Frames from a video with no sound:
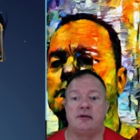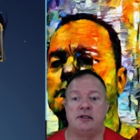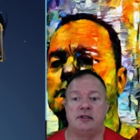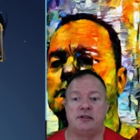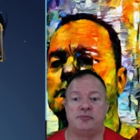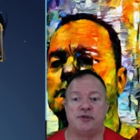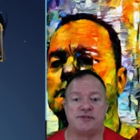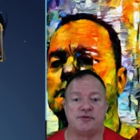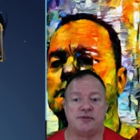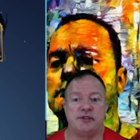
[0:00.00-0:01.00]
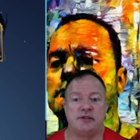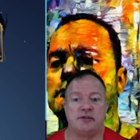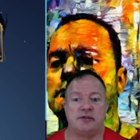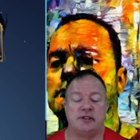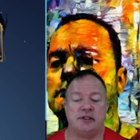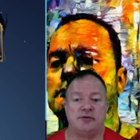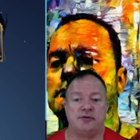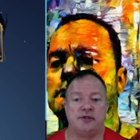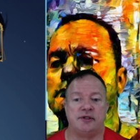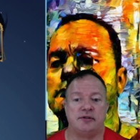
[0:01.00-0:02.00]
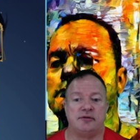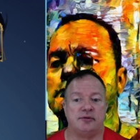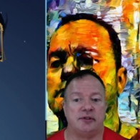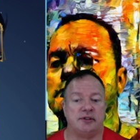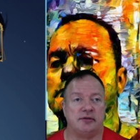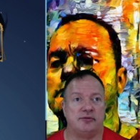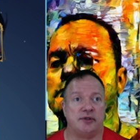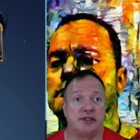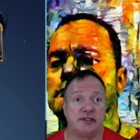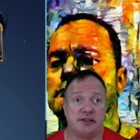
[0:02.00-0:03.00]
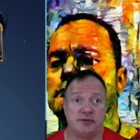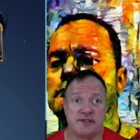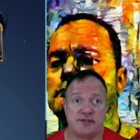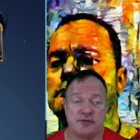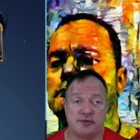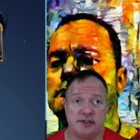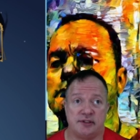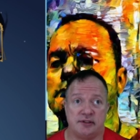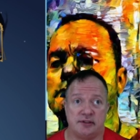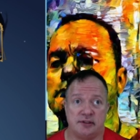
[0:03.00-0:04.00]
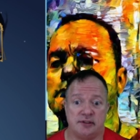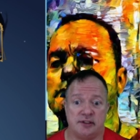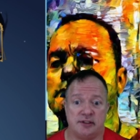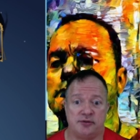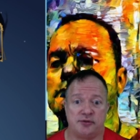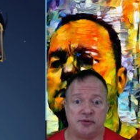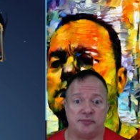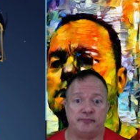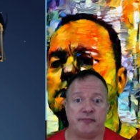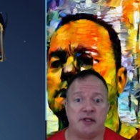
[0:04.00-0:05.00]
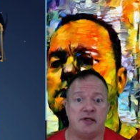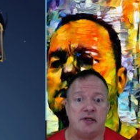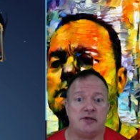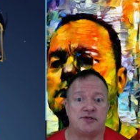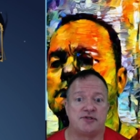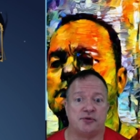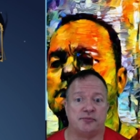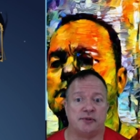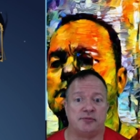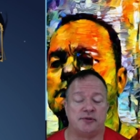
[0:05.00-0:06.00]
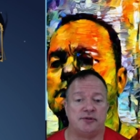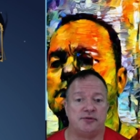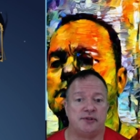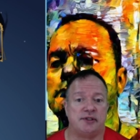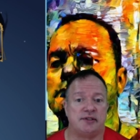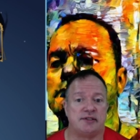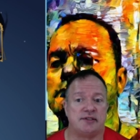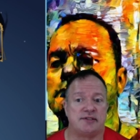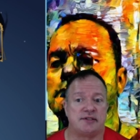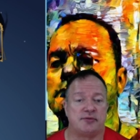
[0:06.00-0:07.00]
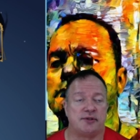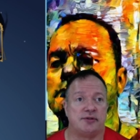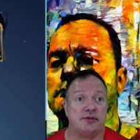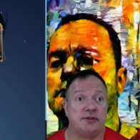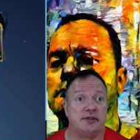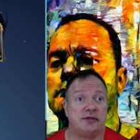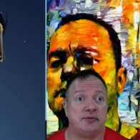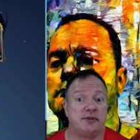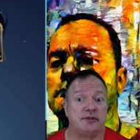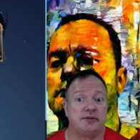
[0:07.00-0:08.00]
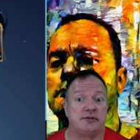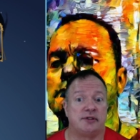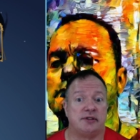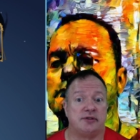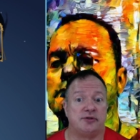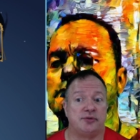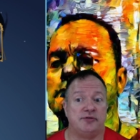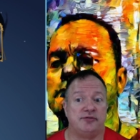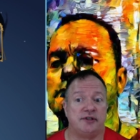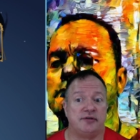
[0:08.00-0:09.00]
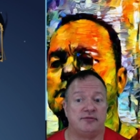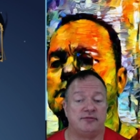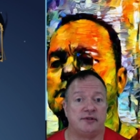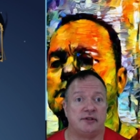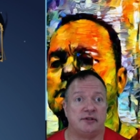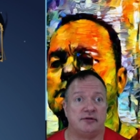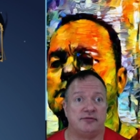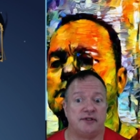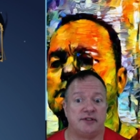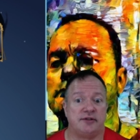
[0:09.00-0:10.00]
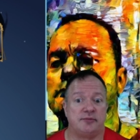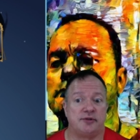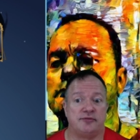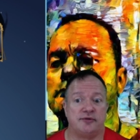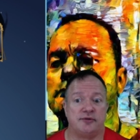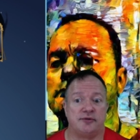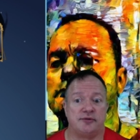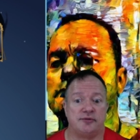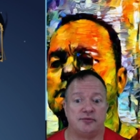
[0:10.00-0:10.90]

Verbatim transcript: and that brings you here, and now you've got the rocket address already entered. So I'm going to do what I said I wanted. I want 25 Fantom converted to